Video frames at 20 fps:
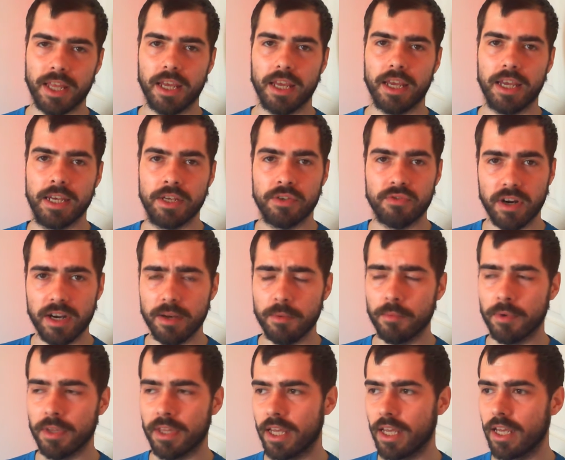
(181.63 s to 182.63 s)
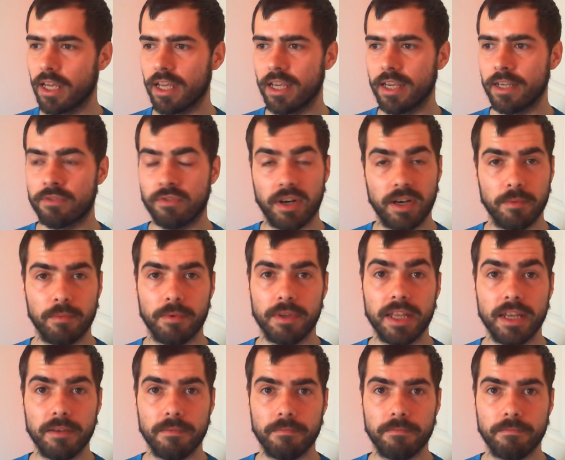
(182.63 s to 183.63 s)
He's running with it. He's running with
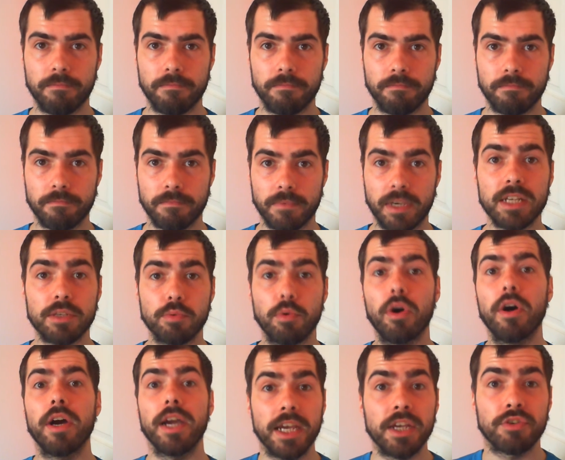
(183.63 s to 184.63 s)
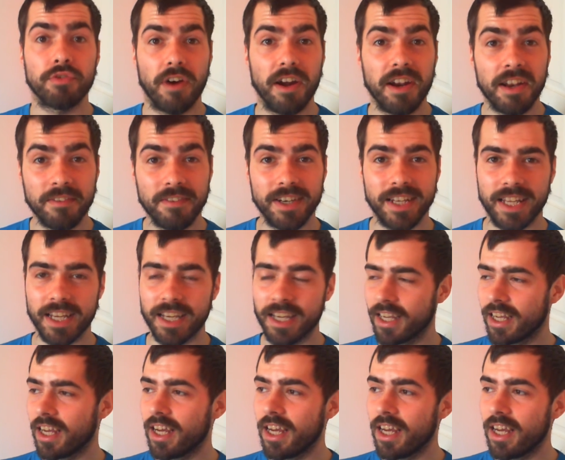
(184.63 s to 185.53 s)
it. Guess what? He's running with it.